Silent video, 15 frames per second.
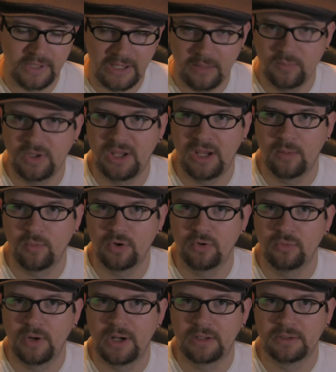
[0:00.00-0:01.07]
you aim the camera
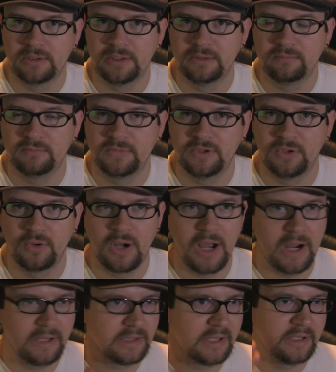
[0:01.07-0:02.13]
correctly, you know,
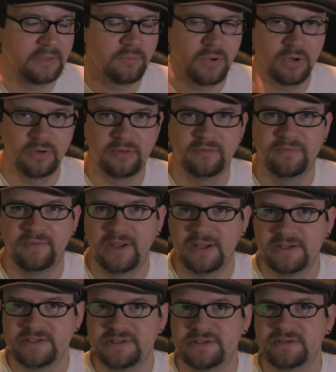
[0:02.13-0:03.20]
highlighted part of the
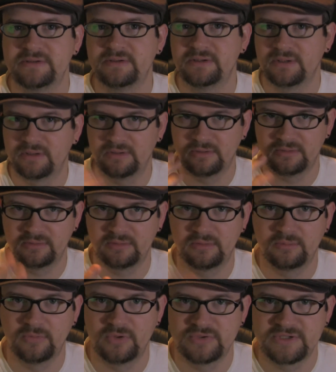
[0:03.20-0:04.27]
face,
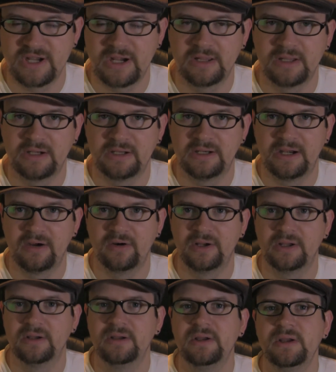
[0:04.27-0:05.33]
the most highlighted
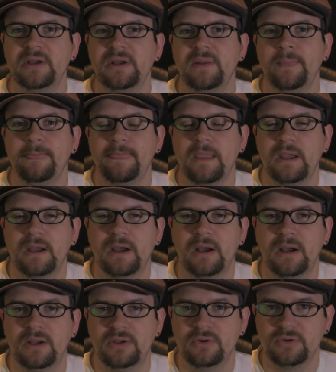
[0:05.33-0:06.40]
area,
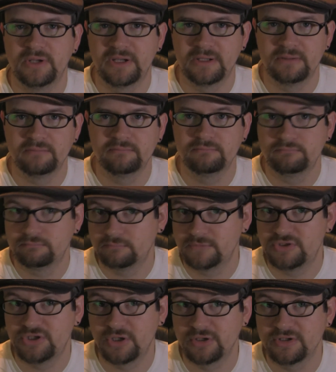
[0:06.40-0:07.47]
you'll get
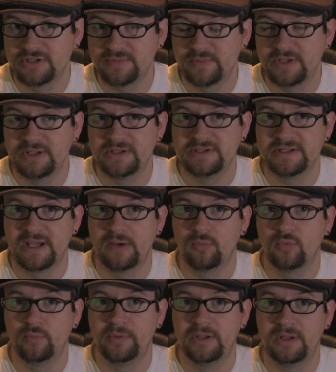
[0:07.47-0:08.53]
shutter speeds that
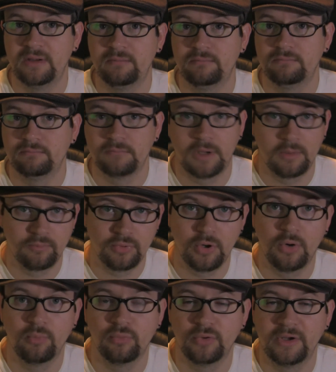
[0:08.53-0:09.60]
will be
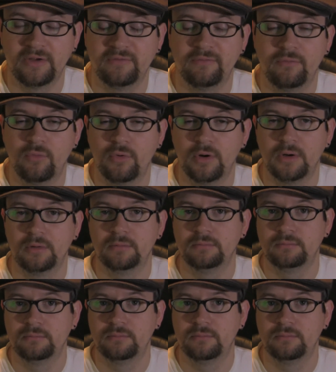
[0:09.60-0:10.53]
appropriate for